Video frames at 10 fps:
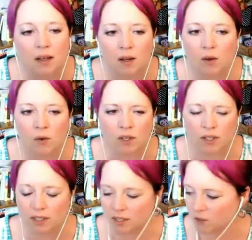Oh,
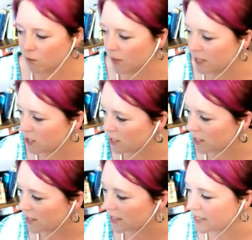goodness gracious.
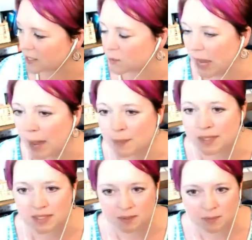This is what
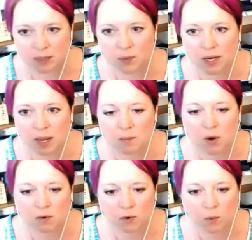happens to me when I'm
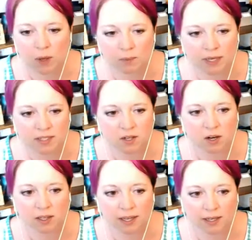overwhelmed. I
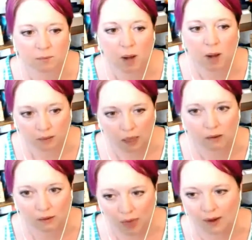start like blah, blah, blah,